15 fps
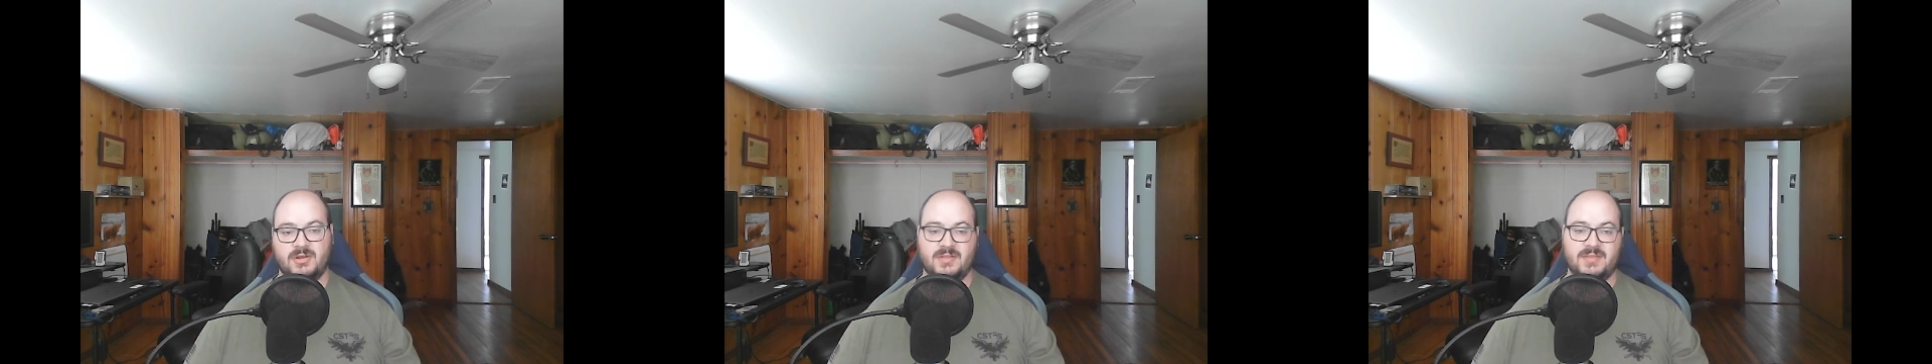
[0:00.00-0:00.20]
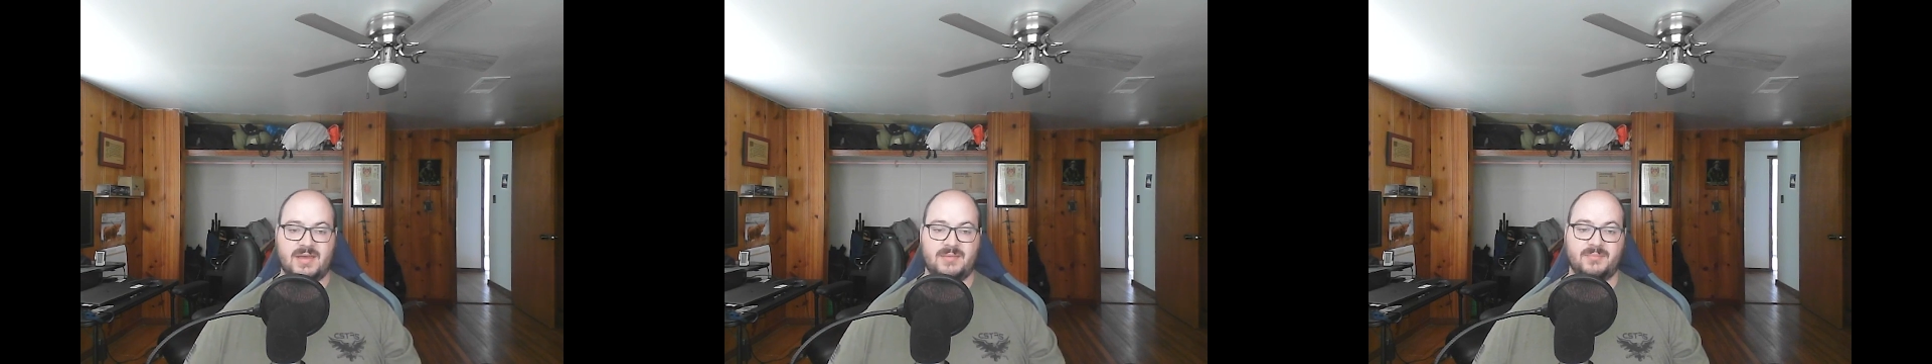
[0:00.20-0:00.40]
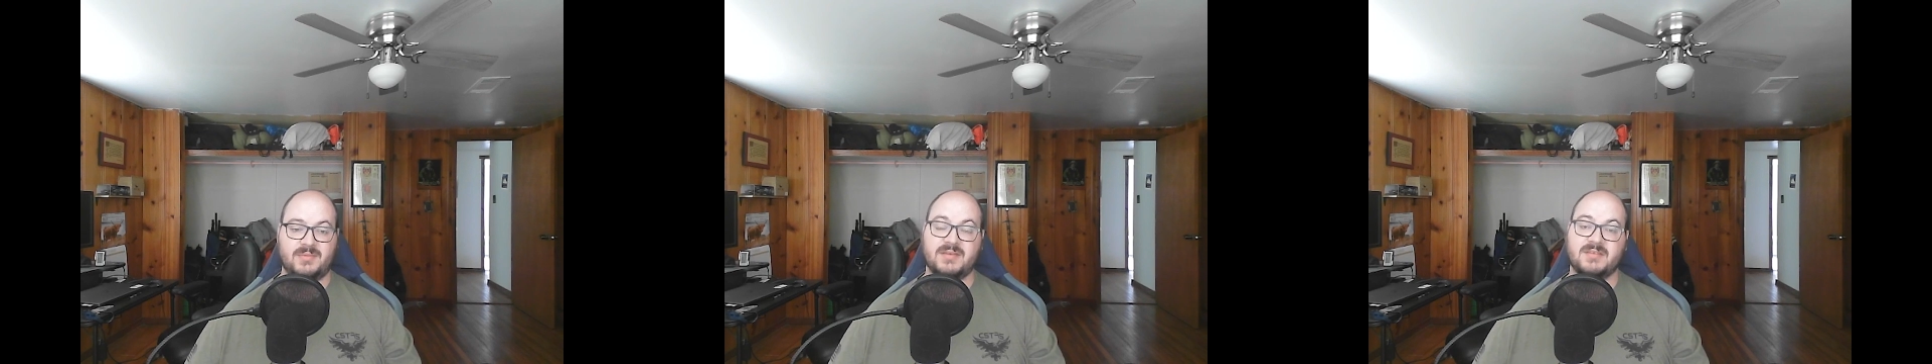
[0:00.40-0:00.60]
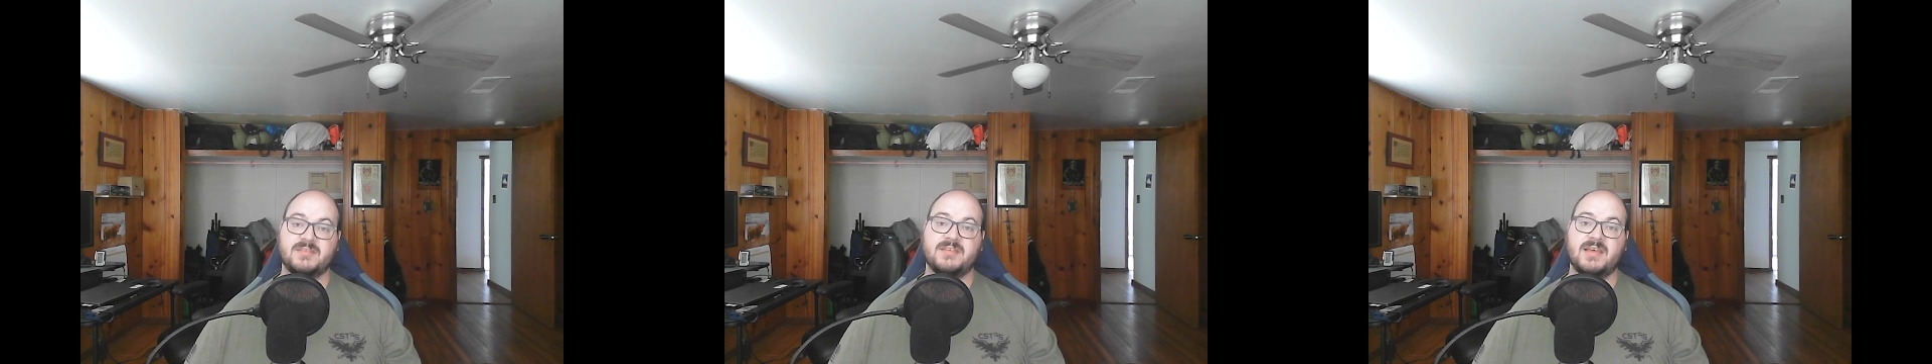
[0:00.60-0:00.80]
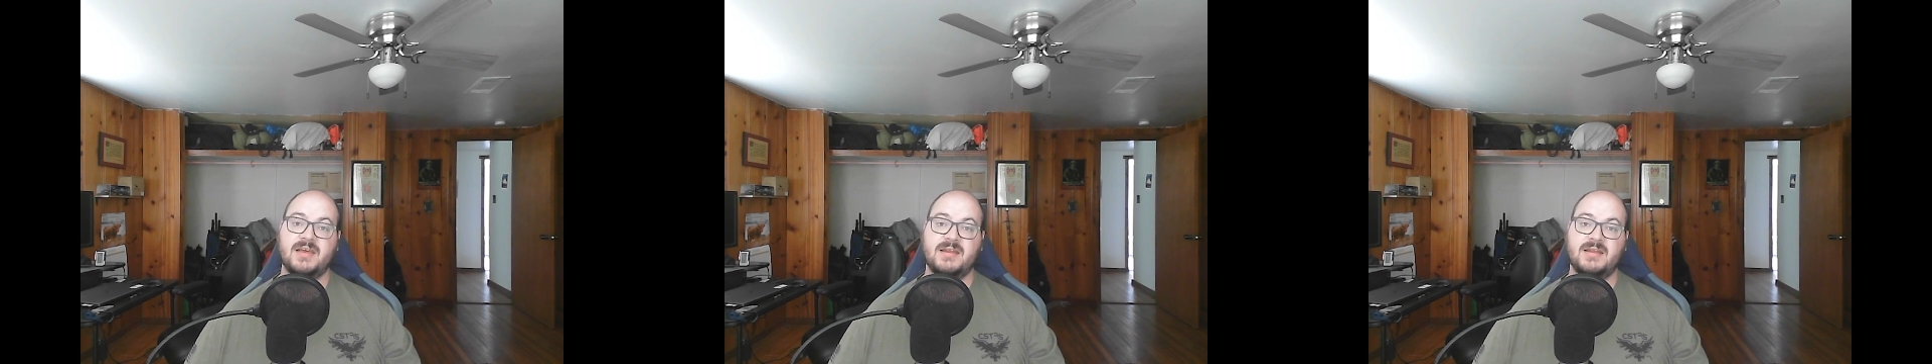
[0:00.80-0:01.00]
That being
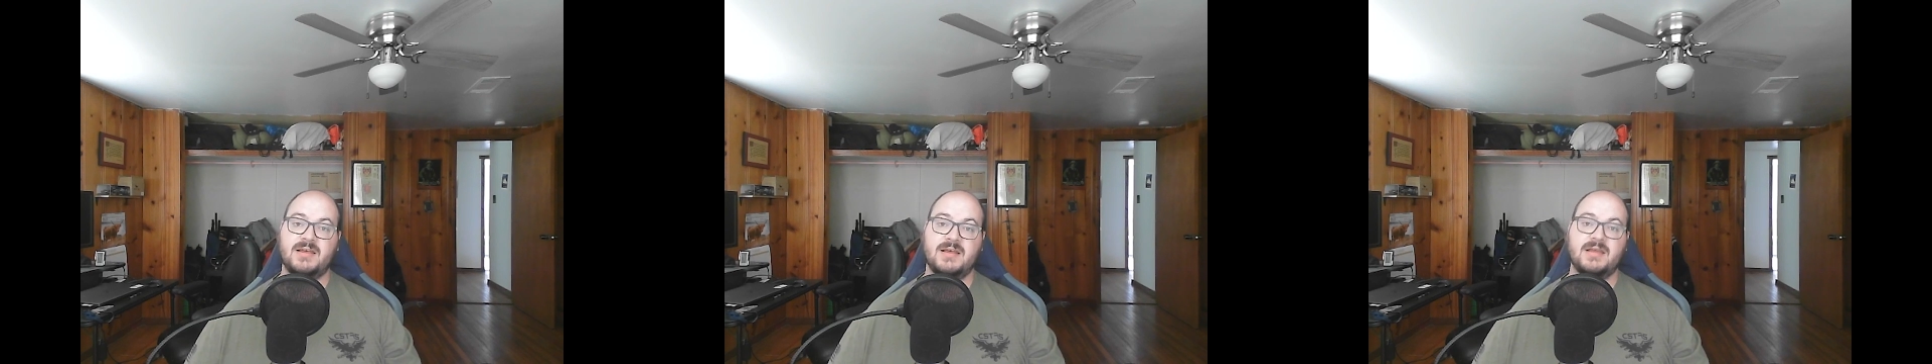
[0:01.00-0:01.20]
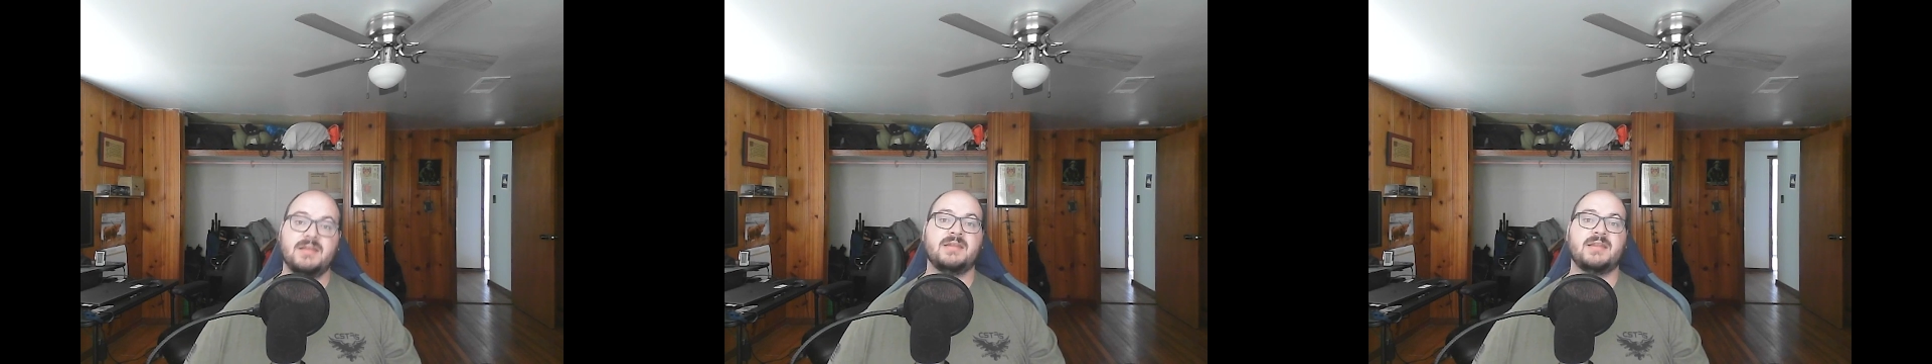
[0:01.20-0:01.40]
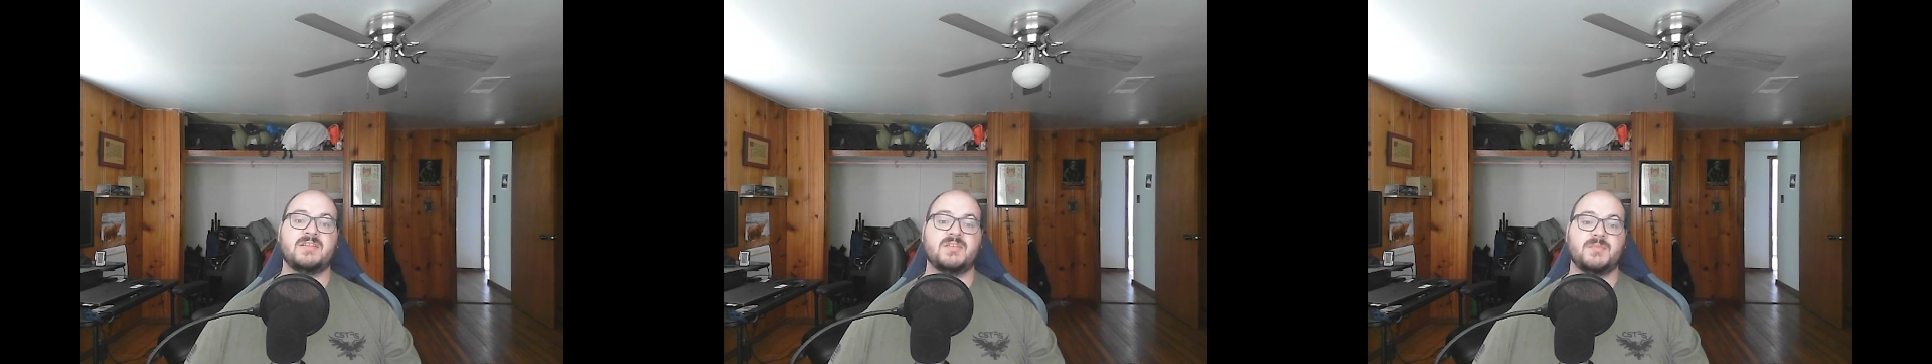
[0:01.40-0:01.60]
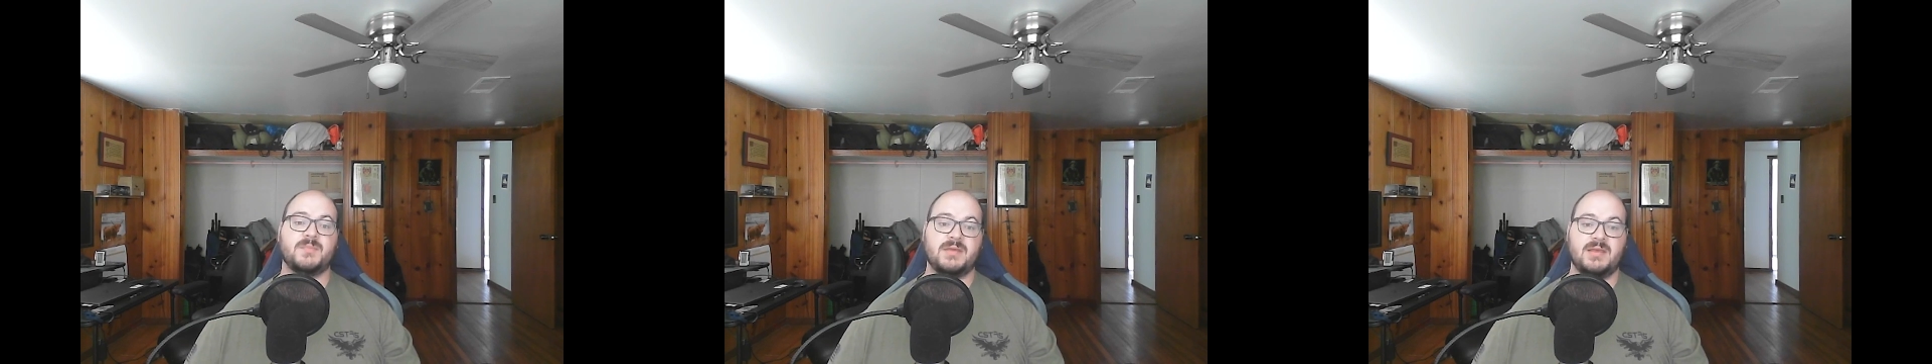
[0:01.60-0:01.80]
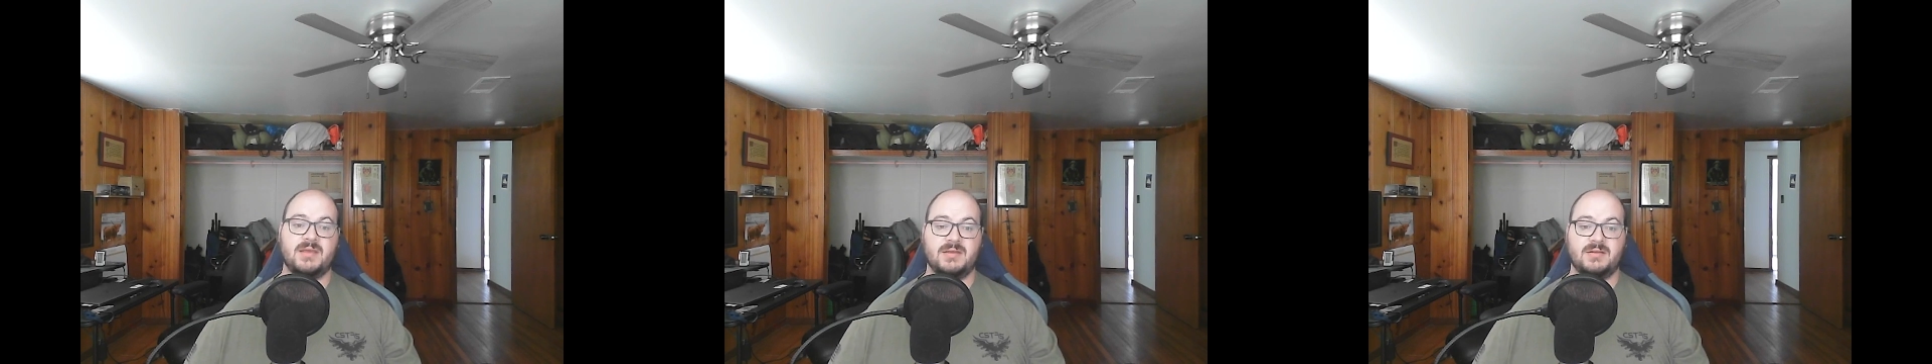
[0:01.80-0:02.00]
said, let's
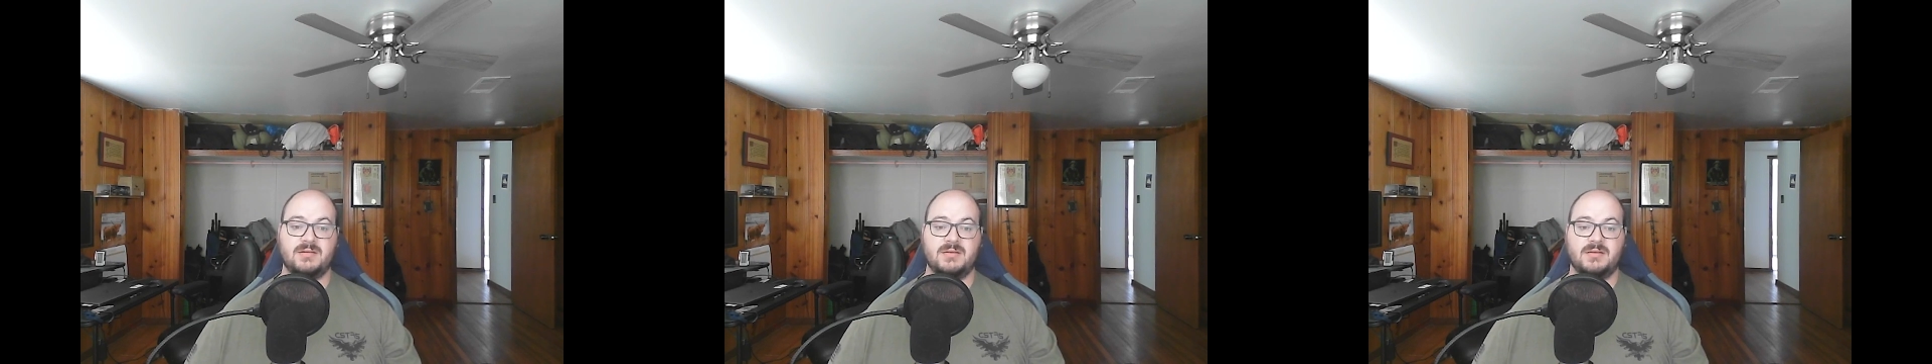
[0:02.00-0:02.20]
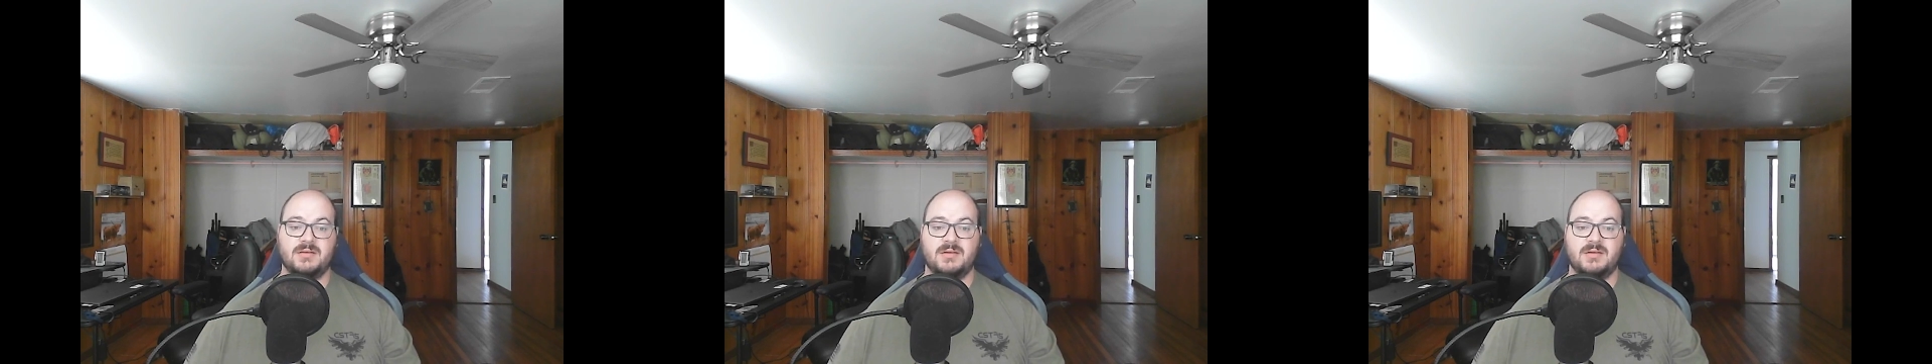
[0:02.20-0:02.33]
begin,